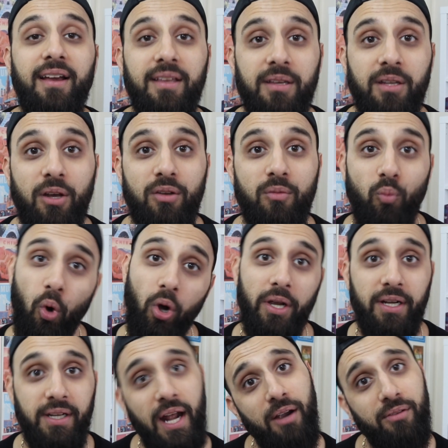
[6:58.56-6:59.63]
you know,
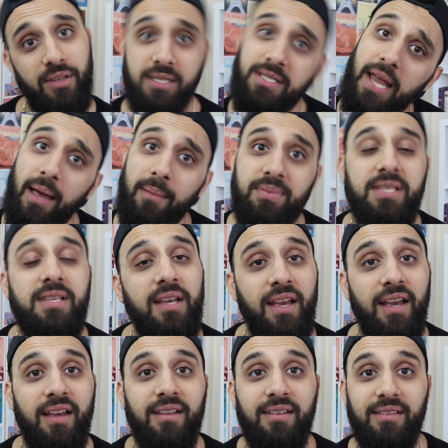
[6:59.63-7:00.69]
walking down the steps.
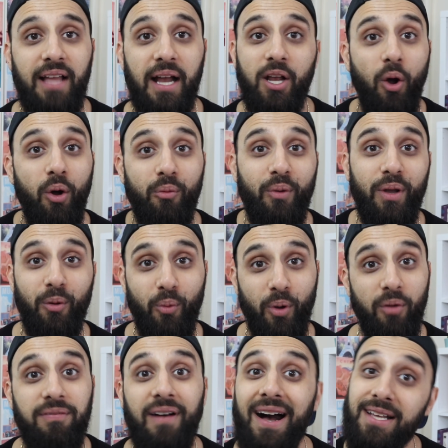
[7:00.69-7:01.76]
Like going
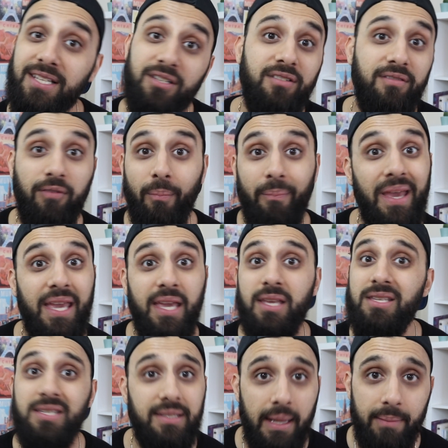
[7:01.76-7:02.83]
real fast, because for me,
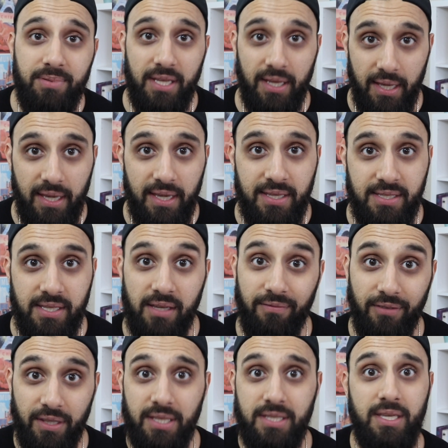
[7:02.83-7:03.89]
steps are easy.
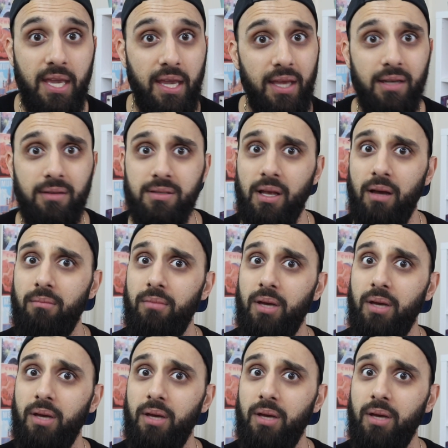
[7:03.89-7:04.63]
For this kid, it was like,